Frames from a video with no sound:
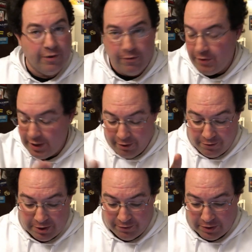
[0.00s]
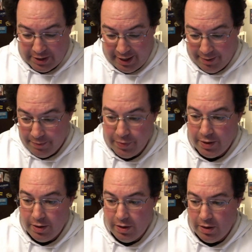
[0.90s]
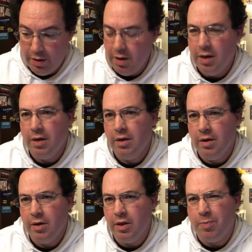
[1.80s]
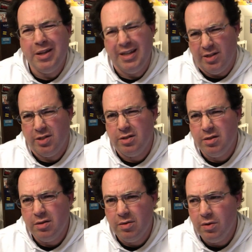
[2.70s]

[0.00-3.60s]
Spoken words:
Different video for a different time. The police.